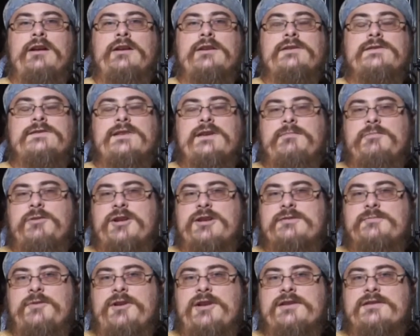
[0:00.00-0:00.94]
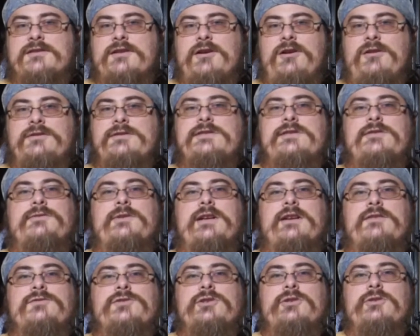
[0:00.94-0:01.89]
C++ also
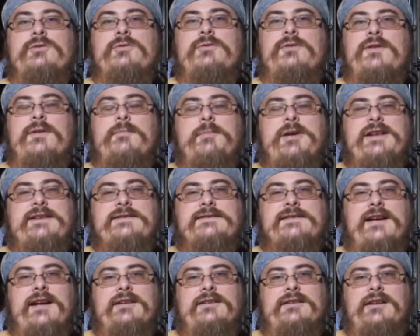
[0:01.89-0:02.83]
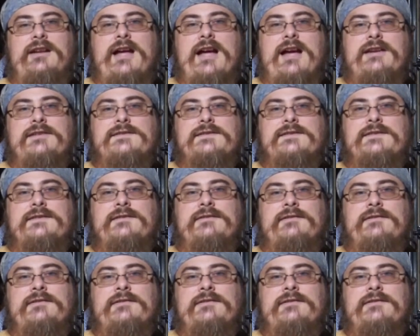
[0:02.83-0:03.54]
gives you the bitset class.